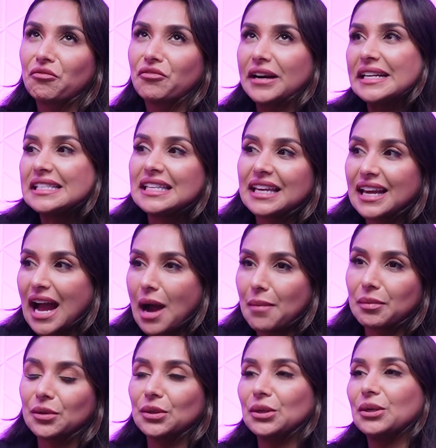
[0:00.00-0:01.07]
raising
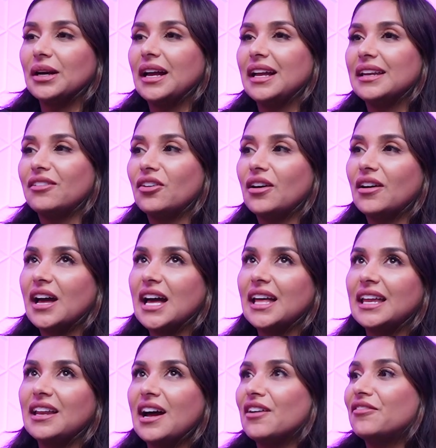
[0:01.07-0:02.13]
capital and
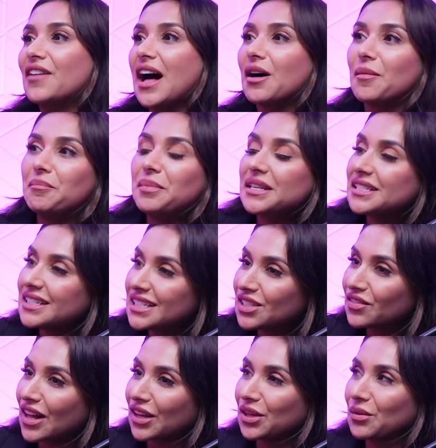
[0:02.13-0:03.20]
a business
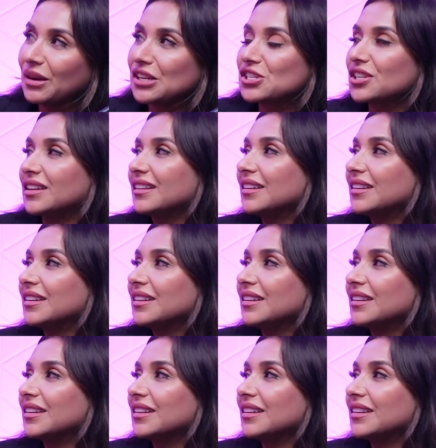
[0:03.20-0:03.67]
valuation.